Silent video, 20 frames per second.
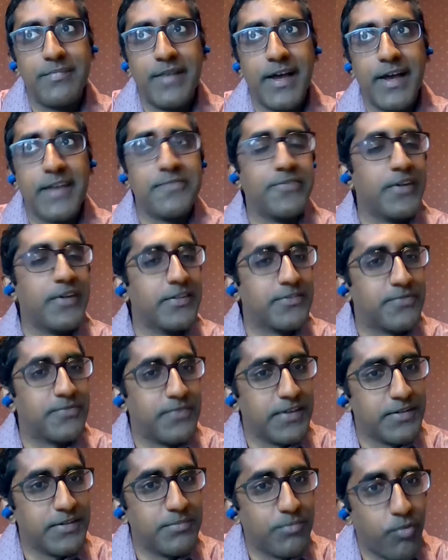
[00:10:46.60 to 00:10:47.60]
I felt
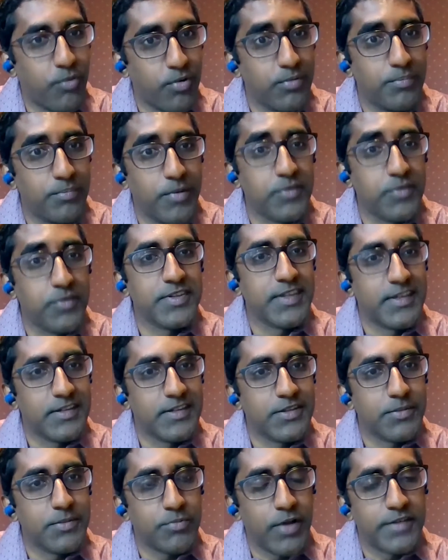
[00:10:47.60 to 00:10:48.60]
fit mostly
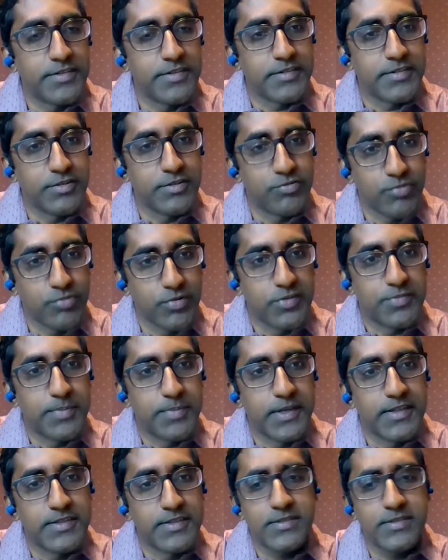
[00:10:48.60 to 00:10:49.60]
into the process control
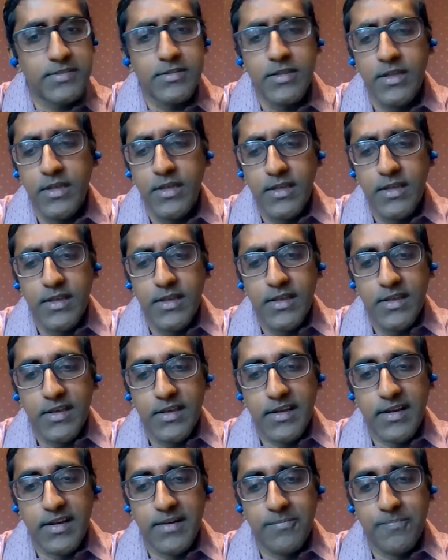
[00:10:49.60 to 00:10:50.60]
space.
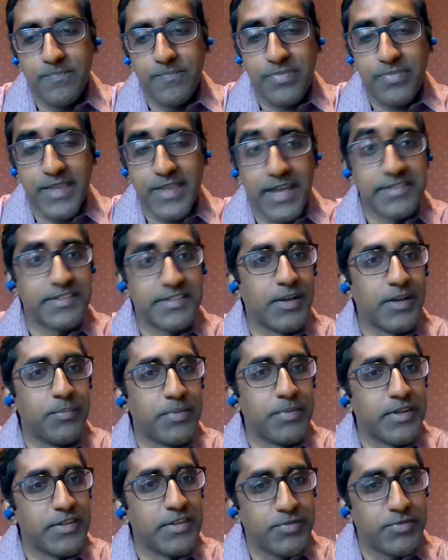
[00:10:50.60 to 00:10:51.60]
As the
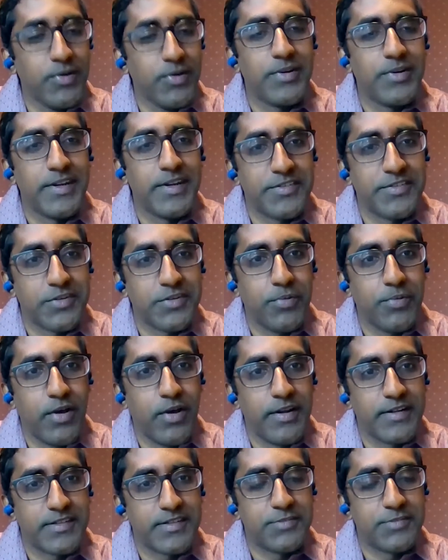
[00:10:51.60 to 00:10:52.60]
company has grown and as our
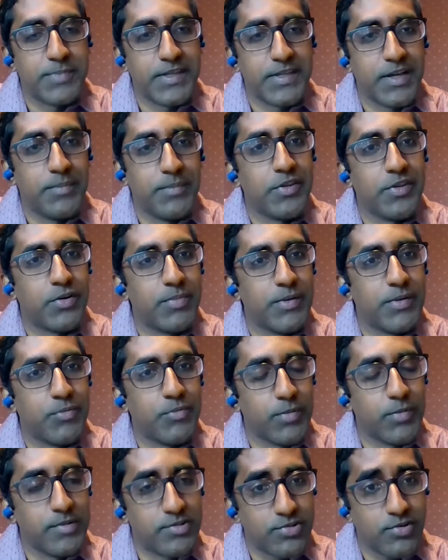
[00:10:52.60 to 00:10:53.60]
product has become a little bit
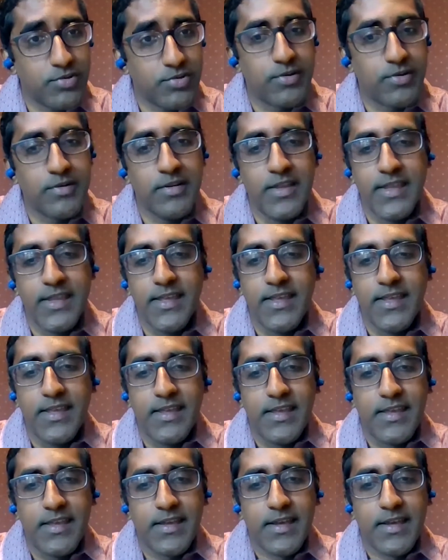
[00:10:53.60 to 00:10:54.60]
more mature,
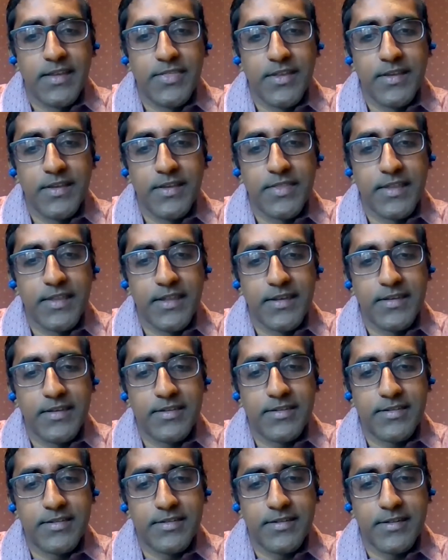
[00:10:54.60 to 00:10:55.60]
I think
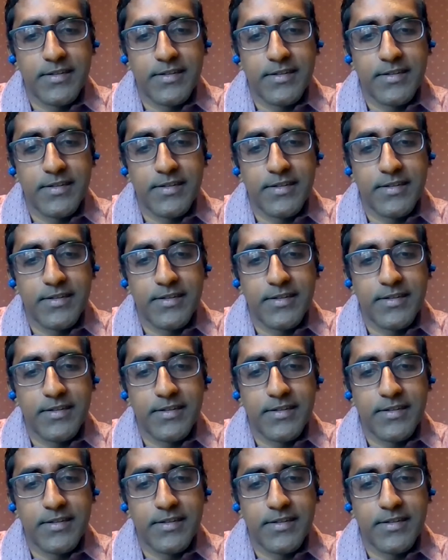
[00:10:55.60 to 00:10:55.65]
that